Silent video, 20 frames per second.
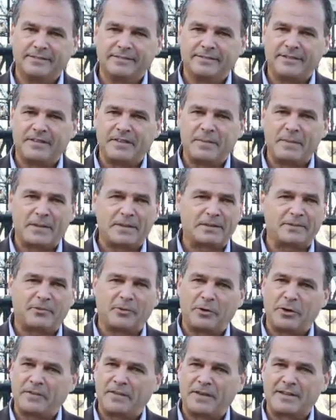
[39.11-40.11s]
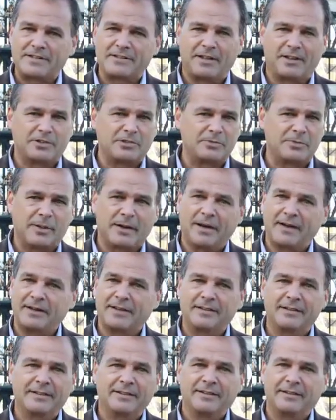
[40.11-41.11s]
Did they make their $40,000 back?
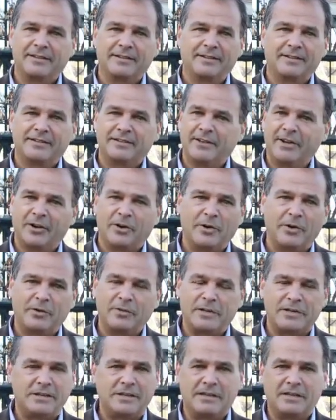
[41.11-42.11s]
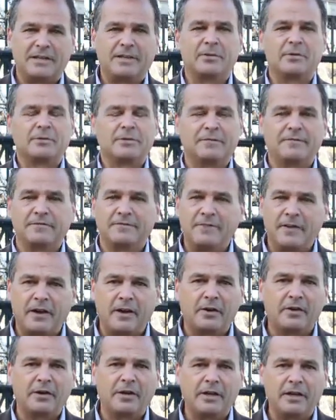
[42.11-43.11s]
No, they didn't. It was a
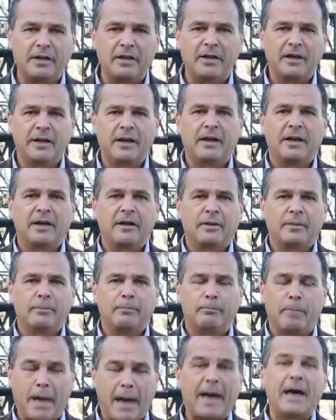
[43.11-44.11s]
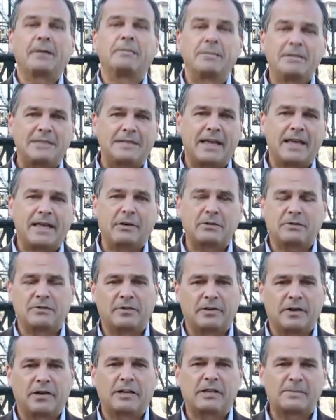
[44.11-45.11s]
very bad mistake. It was a
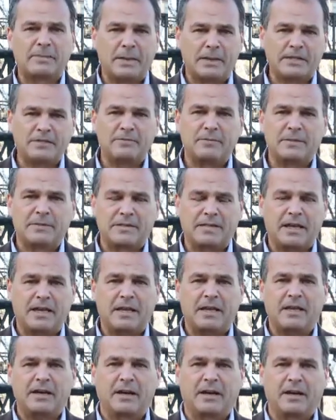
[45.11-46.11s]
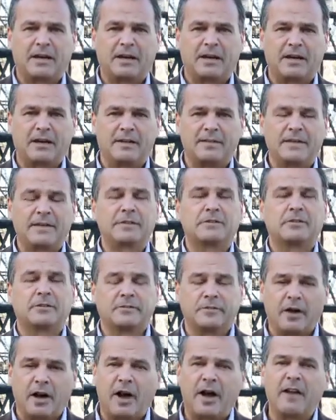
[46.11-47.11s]
very expensive mistake. They
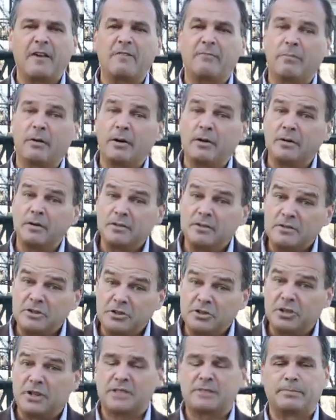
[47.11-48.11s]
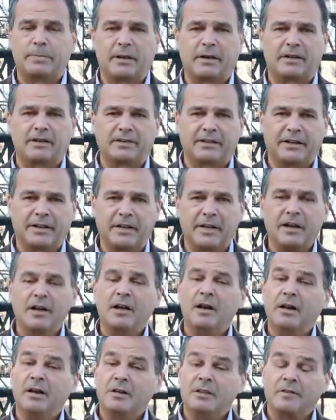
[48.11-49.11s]
survived, but just barely.
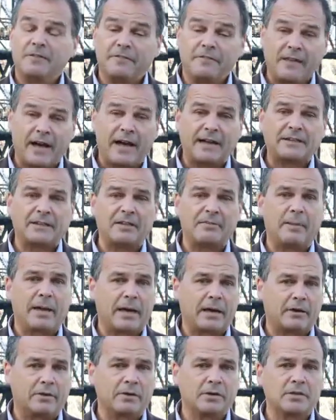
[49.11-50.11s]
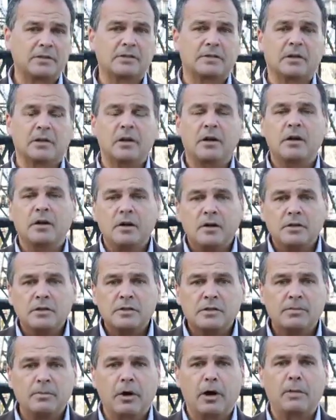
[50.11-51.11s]
The fact of the matter is,
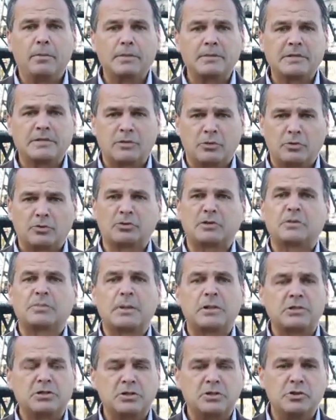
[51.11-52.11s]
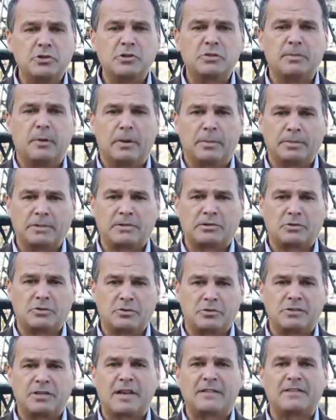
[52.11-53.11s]
small business owners, especially new small business
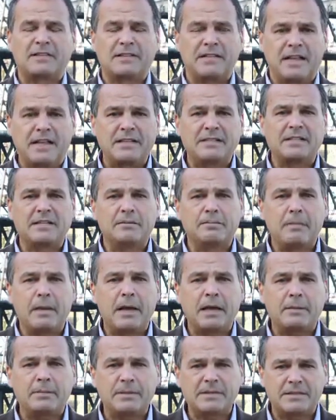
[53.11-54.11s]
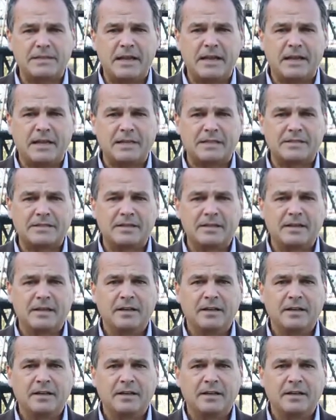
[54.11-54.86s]
owners, have a tendency to make mistakes,